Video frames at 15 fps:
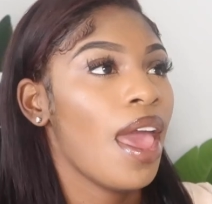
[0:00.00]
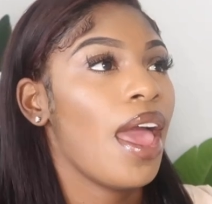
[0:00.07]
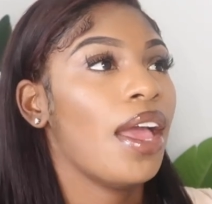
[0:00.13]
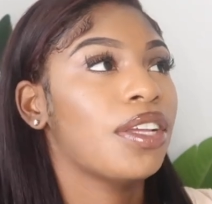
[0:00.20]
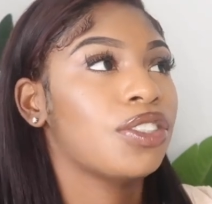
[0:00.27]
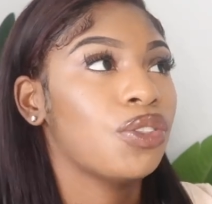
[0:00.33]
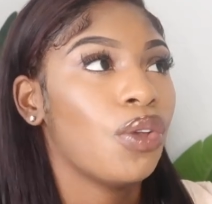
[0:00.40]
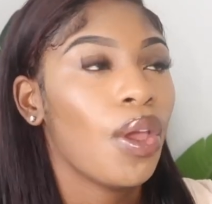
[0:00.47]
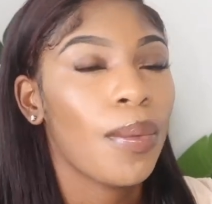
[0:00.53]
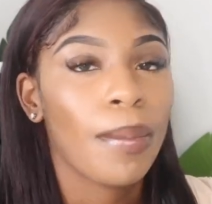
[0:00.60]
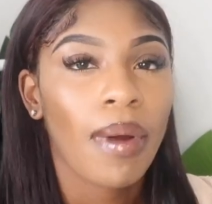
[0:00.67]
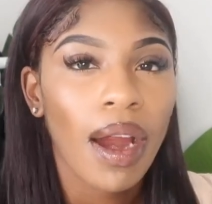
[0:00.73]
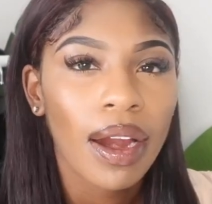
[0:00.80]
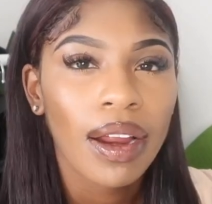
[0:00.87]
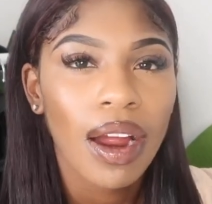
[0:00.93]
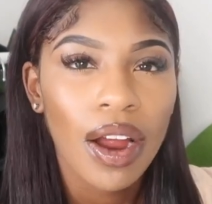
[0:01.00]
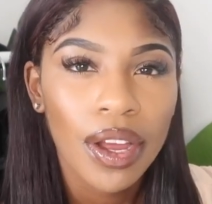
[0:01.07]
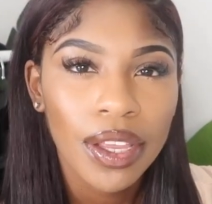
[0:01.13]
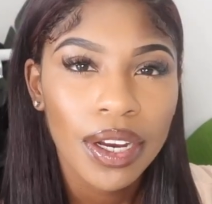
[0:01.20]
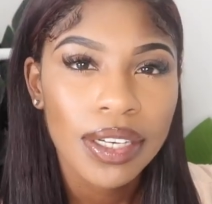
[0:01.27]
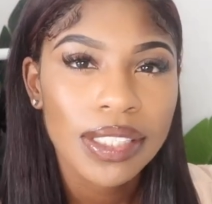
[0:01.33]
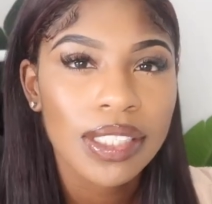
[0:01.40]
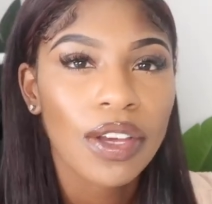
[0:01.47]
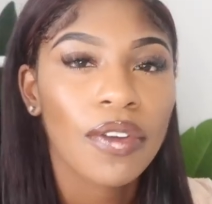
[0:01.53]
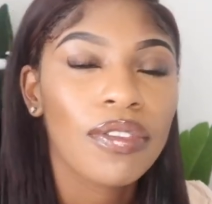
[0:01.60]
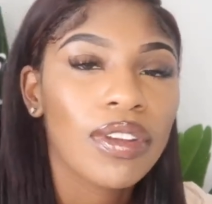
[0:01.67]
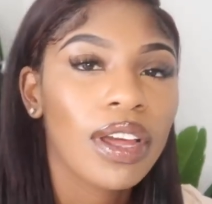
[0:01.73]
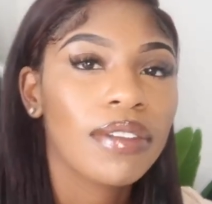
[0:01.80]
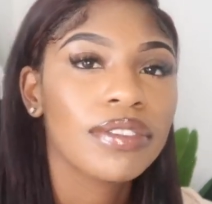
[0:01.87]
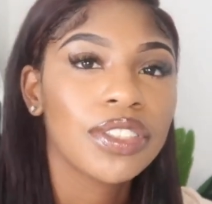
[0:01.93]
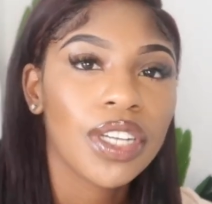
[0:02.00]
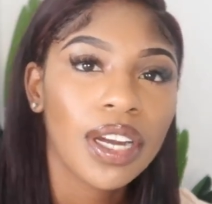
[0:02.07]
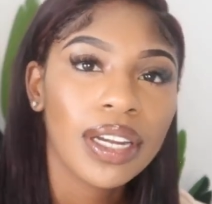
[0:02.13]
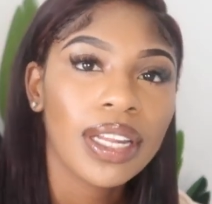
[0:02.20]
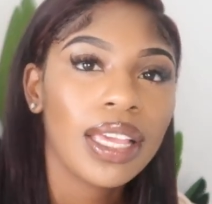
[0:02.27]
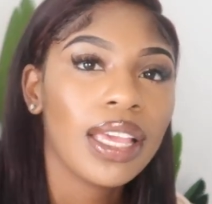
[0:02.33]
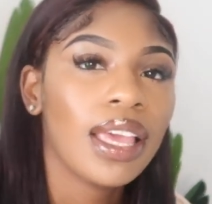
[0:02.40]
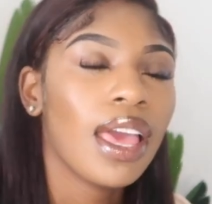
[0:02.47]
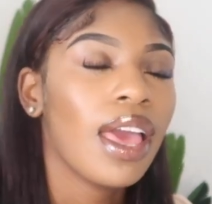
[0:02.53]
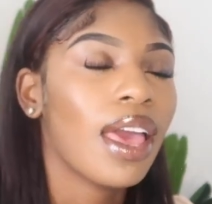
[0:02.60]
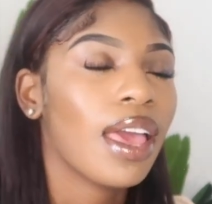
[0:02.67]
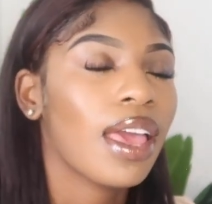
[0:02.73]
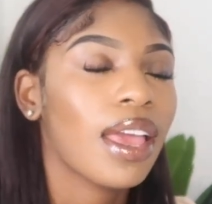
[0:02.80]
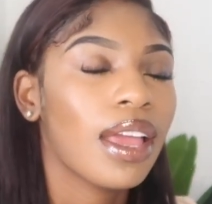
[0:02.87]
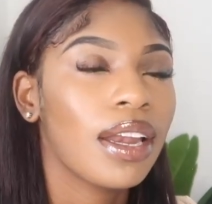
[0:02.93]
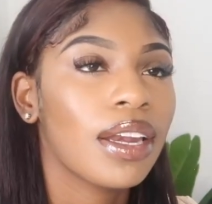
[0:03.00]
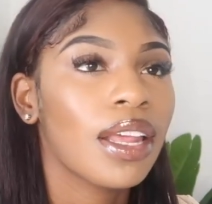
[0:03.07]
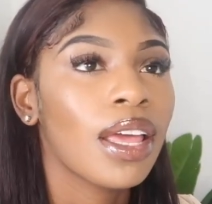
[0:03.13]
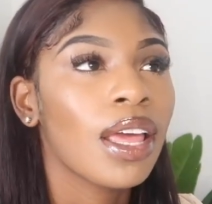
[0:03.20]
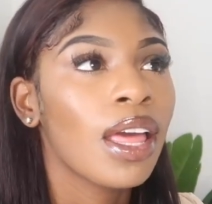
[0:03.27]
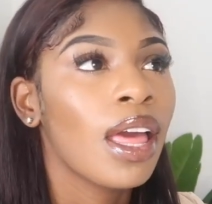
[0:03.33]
as you embark on your self-love journey and